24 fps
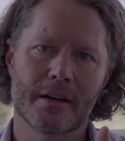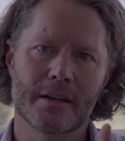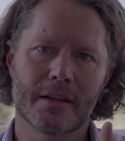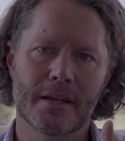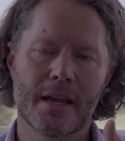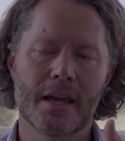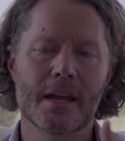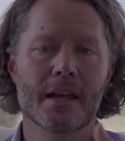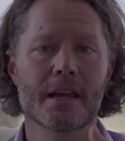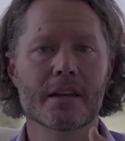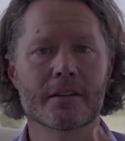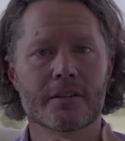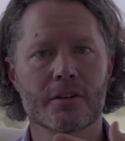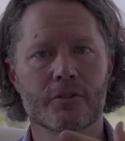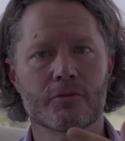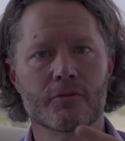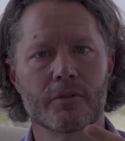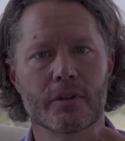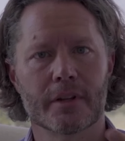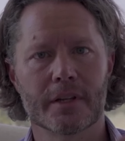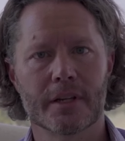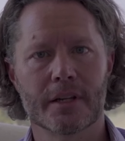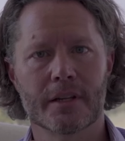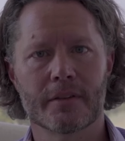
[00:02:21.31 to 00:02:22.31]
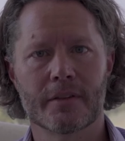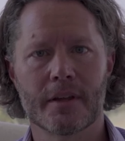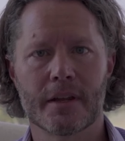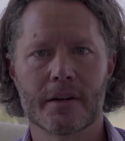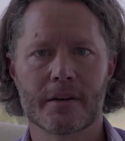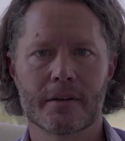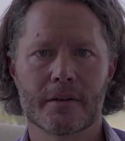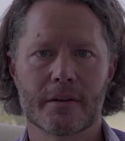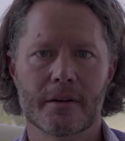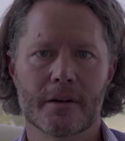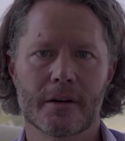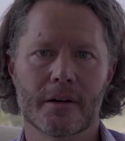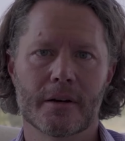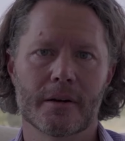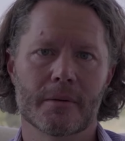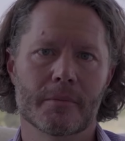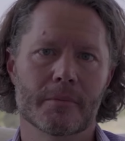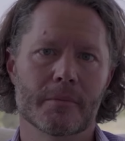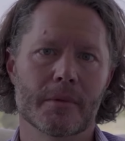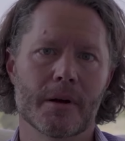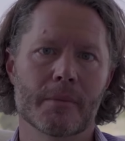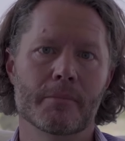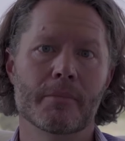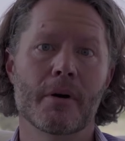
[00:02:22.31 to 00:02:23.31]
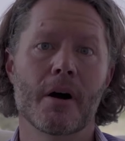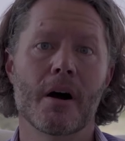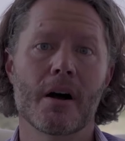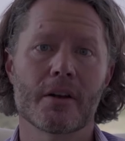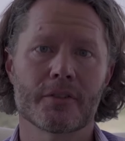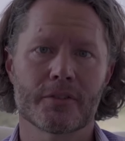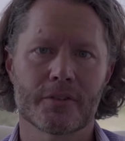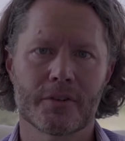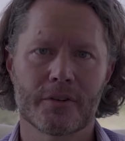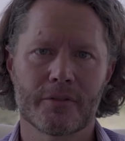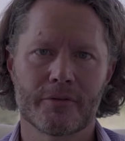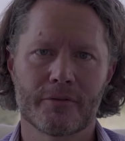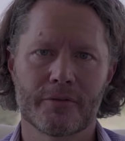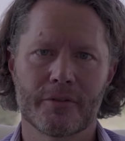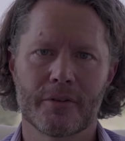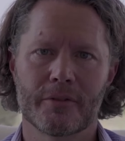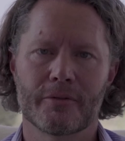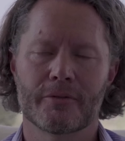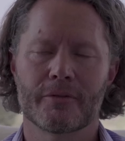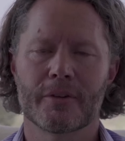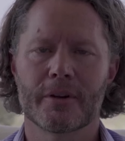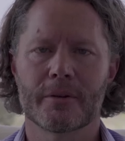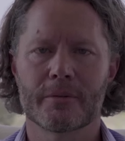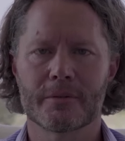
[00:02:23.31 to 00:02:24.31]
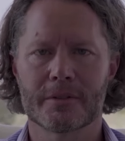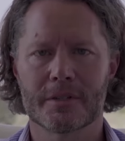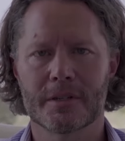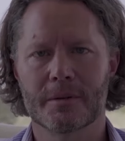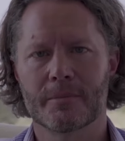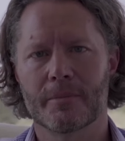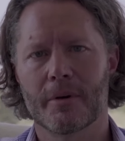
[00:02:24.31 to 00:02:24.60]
Is it really then a positive frequency,